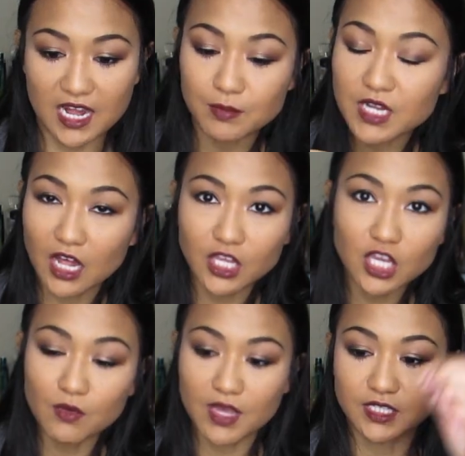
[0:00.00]
And I'm telling
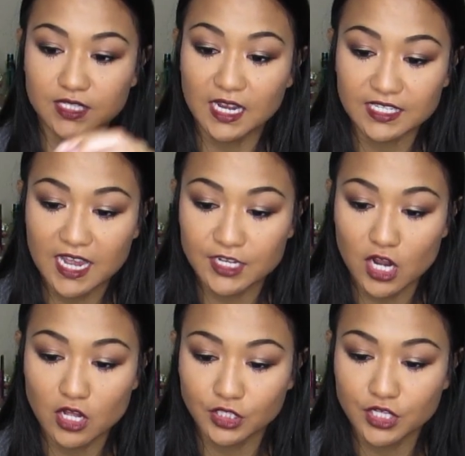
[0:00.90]
you, it's like
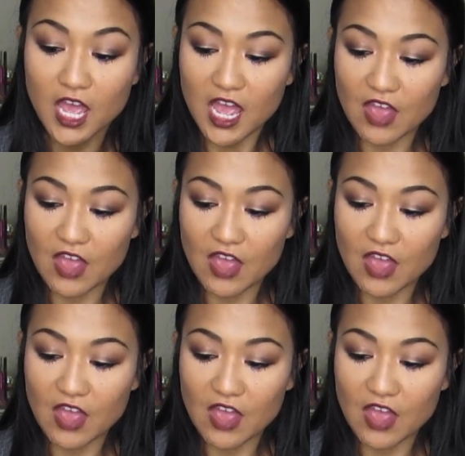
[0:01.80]
$10.